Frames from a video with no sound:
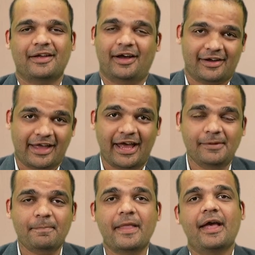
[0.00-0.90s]
Again,
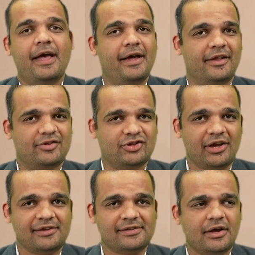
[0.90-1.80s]
it is
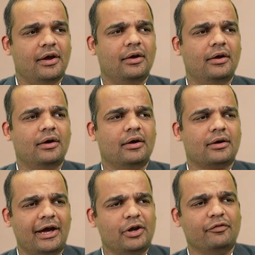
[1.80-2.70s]
just a
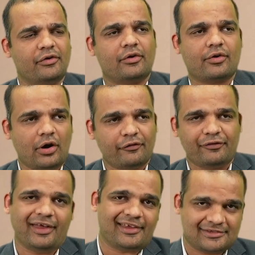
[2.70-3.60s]
kind of a rough
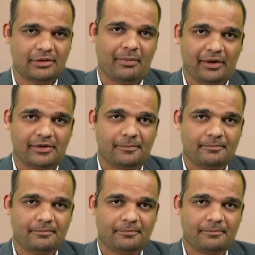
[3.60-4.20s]
estimate,